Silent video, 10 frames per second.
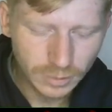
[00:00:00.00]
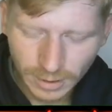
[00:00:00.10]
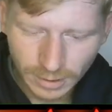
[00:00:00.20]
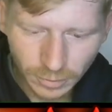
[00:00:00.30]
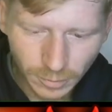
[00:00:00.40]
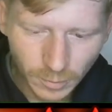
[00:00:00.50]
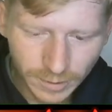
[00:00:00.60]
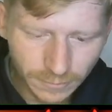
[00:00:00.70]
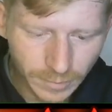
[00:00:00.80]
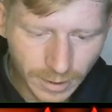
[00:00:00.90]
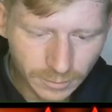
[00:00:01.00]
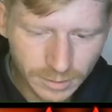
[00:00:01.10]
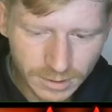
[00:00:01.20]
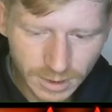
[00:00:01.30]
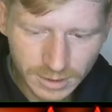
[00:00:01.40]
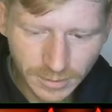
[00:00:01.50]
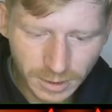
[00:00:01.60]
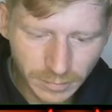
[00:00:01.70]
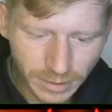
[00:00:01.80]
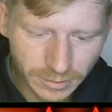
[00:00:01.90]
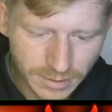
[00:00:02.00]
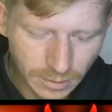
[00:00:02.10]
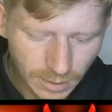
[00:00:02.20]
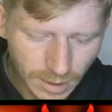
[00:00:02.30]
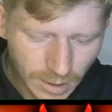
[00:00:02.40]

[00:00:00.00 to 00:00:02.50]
so I am going to be waiting for Bedlam to decide to make an appearance now.